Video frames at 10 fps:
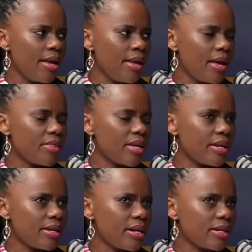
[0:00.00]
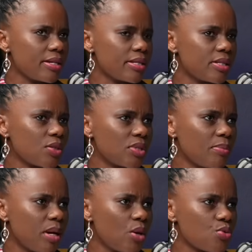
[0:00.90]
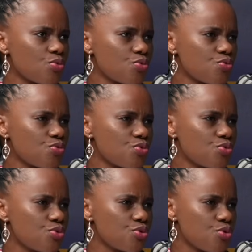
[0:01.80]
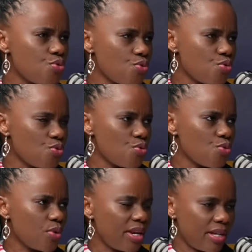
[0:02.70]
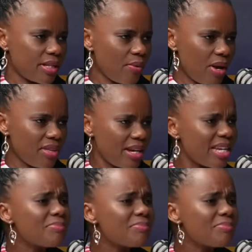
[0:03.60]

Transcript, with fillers: and the youngest was about two. Yes, around that age,